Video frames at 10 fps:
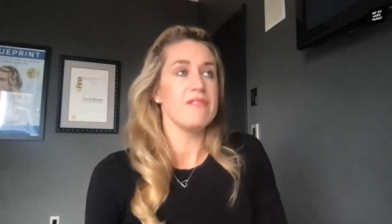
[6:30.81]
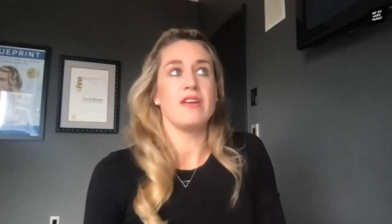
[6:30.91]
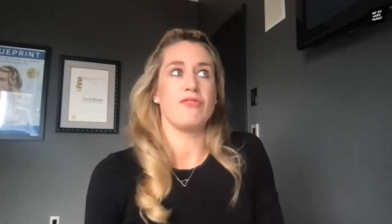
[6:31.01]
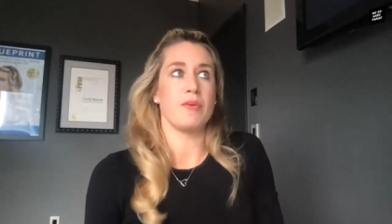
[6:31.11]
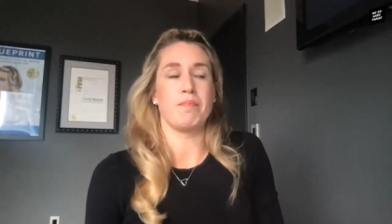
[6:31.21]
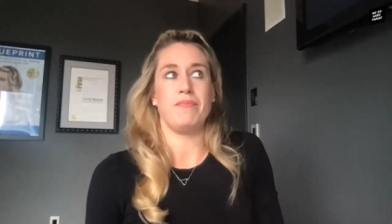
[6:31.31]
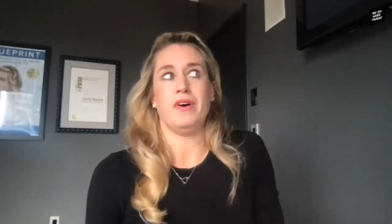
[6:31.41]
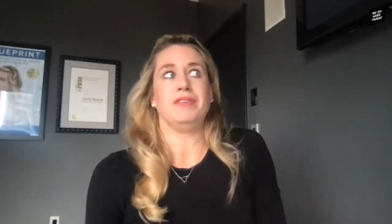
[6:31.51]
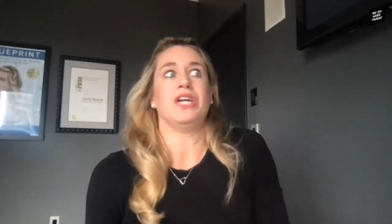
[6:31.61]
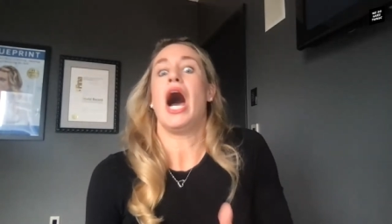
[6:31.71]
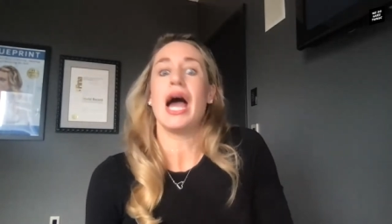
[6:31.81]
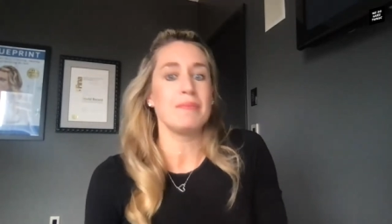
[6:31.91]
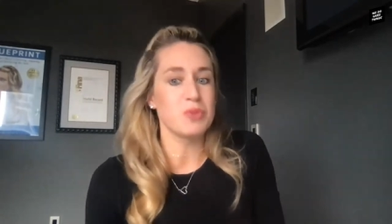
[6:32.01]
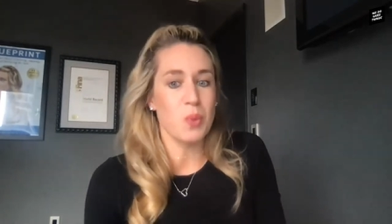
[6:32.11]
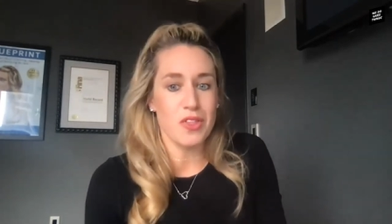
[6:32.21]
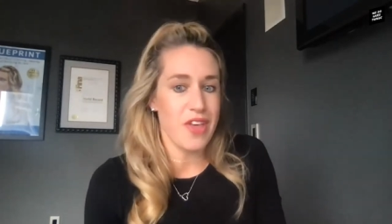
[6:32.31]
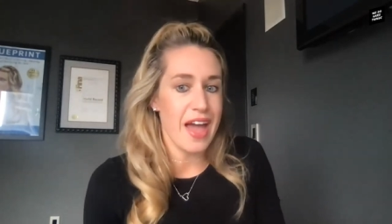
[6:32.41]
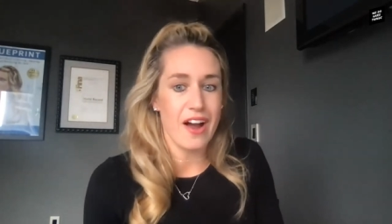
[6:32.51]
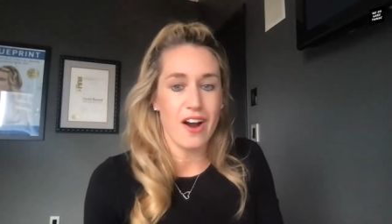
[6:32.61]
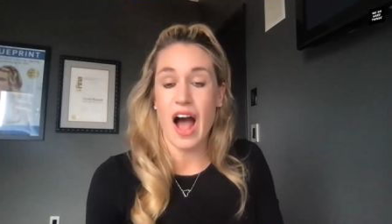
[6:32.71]
Even if the, the times weren't
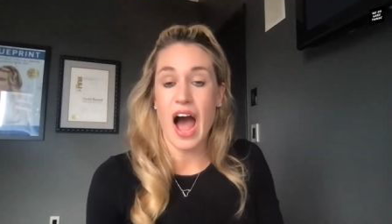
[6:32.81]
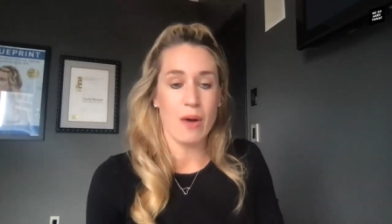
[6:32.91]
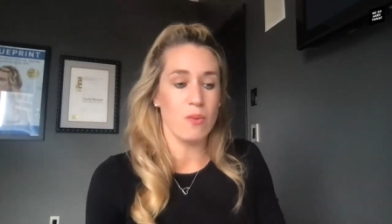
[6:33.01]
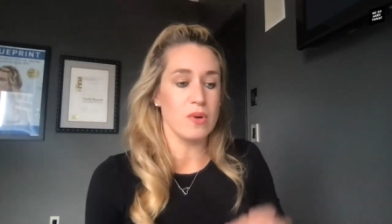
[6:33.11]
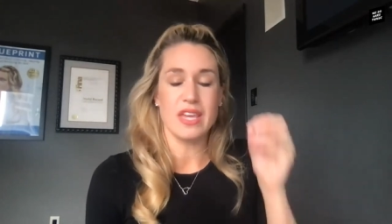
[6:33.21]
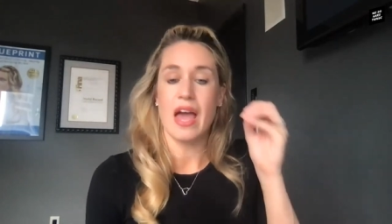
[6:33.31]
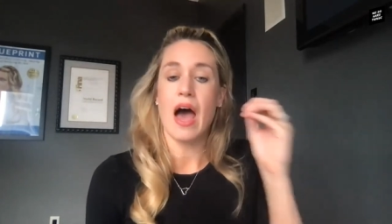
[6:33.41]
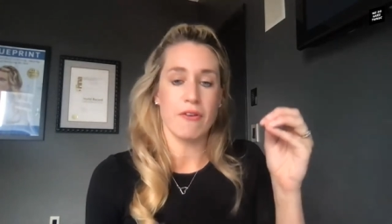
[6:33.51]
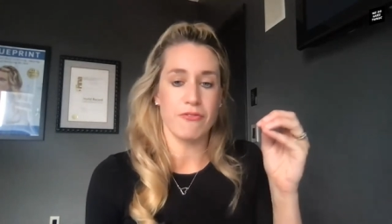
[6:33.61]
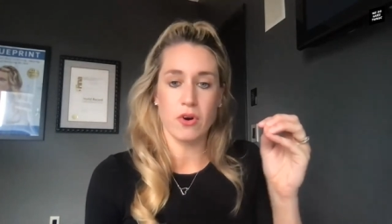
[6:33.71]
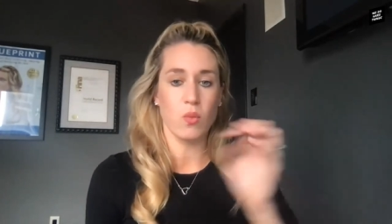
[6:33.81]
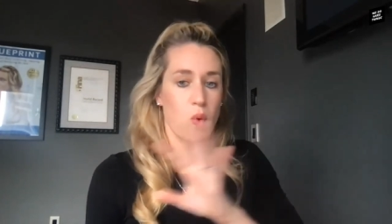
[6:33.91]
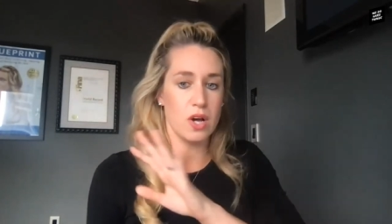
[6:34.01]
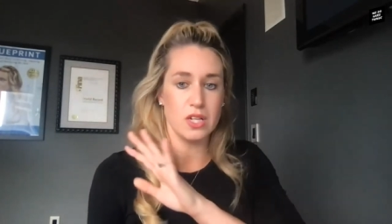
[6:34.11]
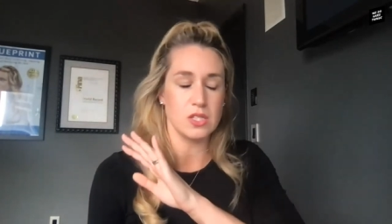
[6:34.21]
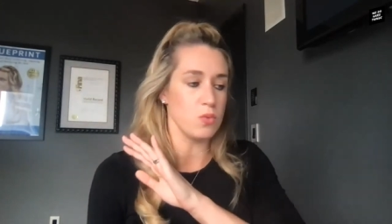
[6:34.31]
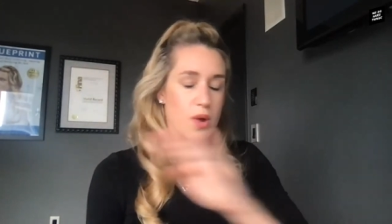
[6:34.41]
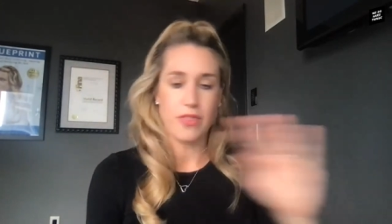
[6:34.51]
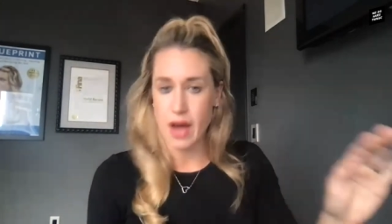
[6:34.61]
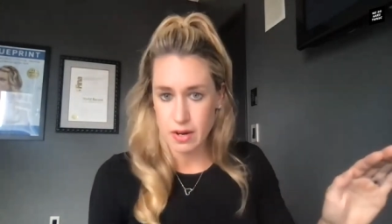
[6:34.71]
there, I the effort was
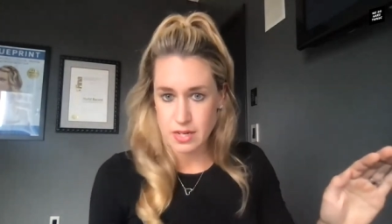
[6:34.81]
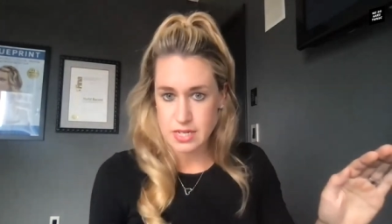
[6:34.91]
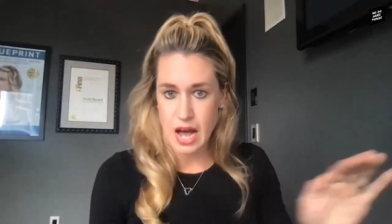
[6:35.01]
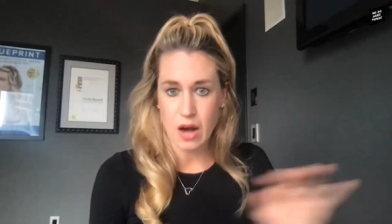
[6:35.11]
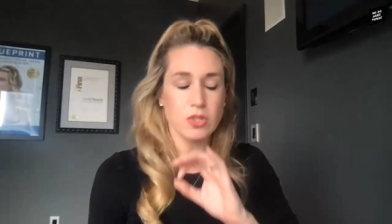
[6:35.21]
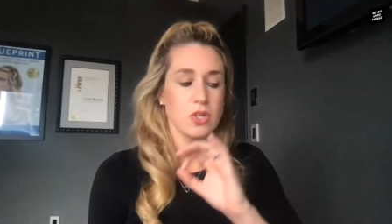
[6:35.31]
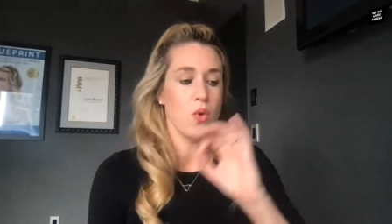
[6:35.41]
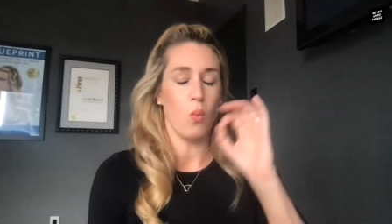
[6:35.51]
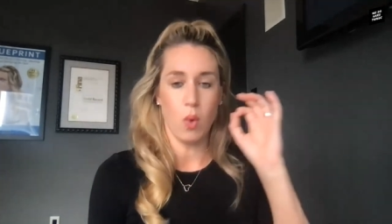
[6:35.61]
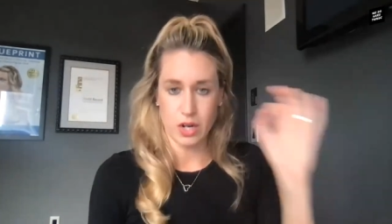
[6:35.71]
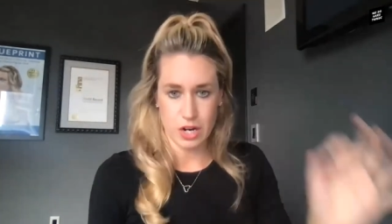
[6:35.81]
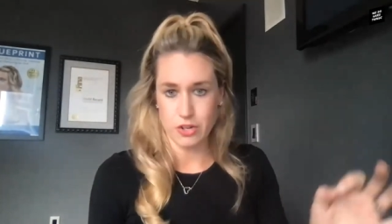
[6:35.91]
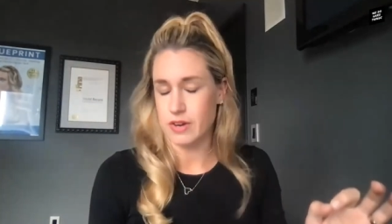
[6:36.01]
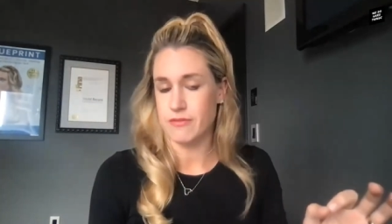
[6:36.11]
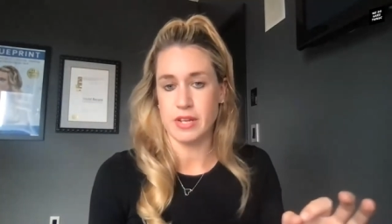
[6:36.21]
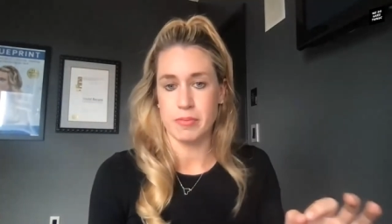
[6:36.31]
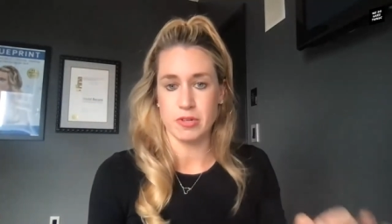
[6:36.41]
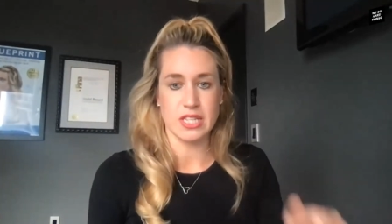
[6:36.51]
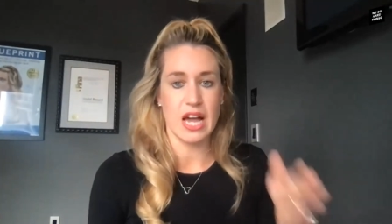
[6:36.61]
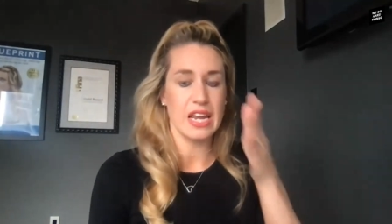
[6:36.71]
without a doubt
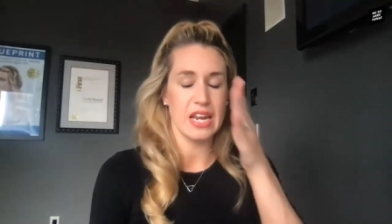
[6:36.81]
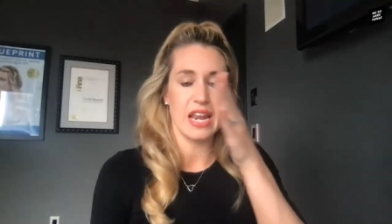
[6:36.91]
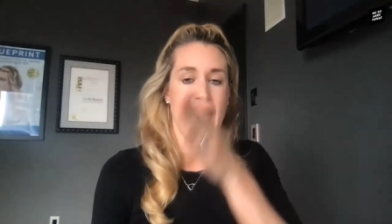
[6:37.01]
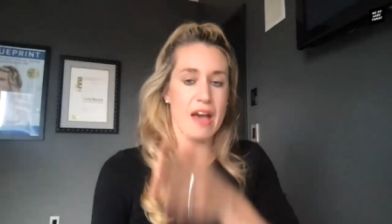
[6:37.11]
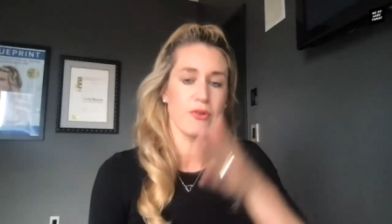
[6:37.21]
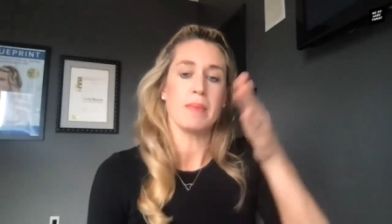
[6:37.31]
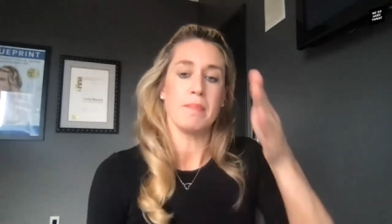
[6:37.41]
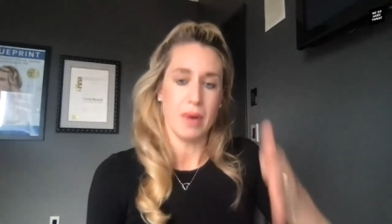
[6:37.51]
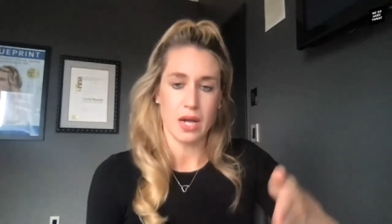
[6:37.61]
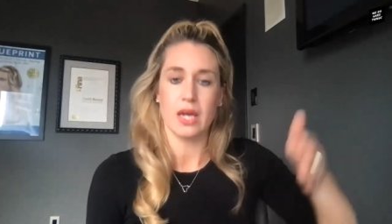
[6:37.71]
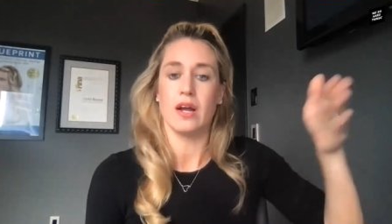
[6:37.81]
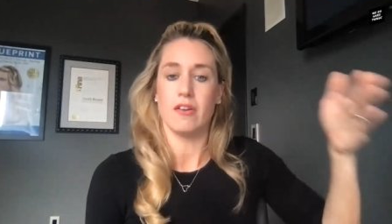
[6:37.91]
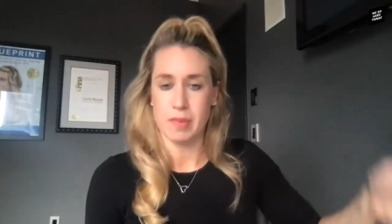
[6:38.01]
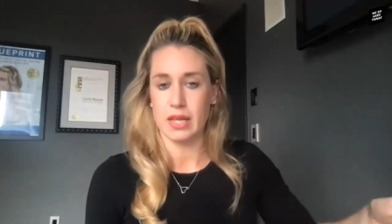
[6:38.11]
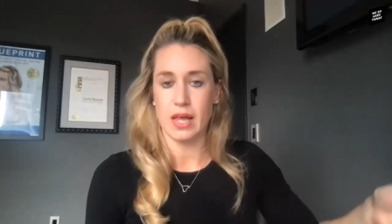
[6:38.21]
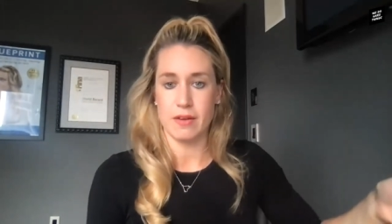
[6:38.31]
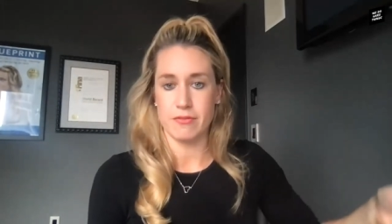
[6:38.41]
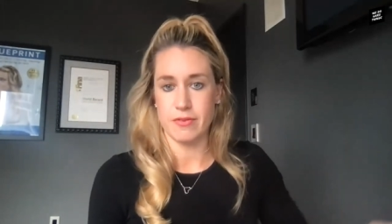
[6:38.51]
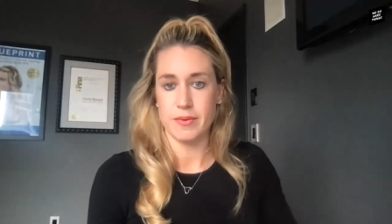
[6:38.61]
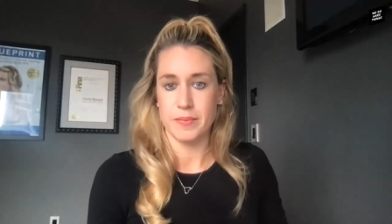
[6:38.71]
150% in every bucket of my
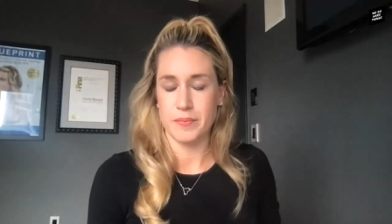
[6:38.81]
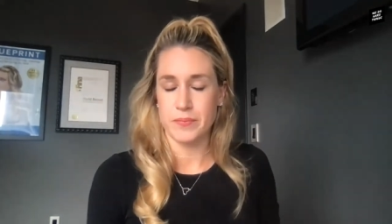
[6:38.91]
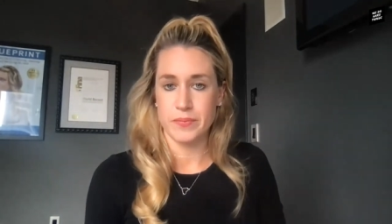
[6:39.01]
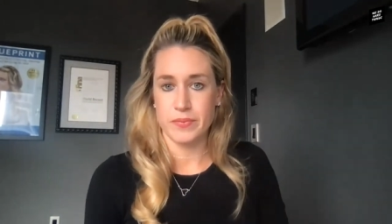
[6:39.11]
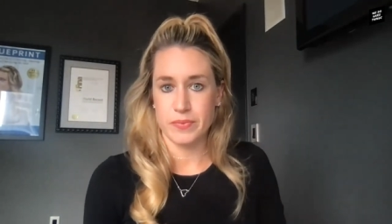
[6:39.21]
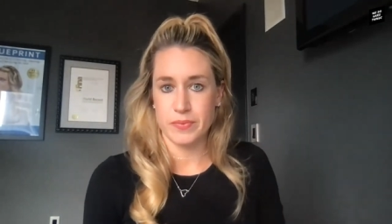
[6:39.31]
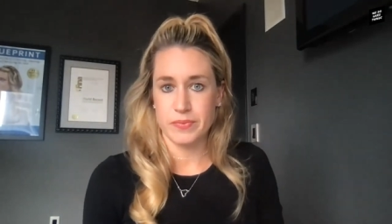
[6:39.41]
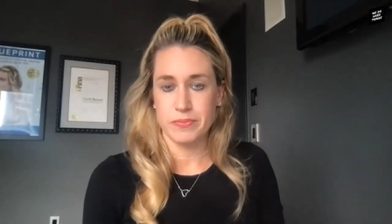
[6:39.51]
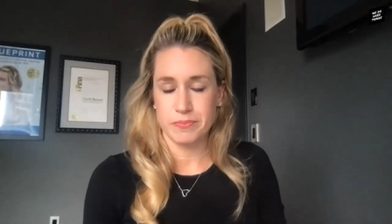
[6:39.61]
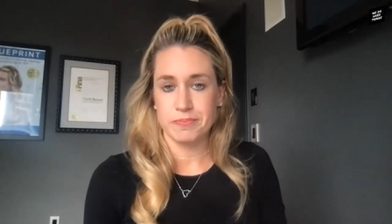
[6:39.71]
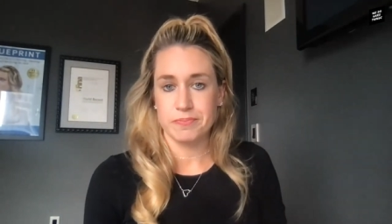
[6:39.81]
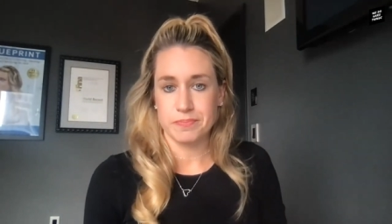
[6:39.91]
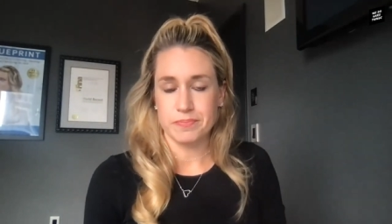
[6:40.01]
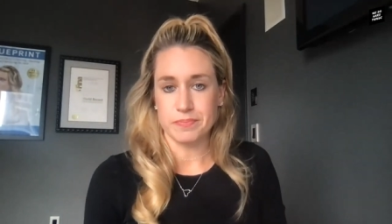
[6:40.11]
life. Hmm.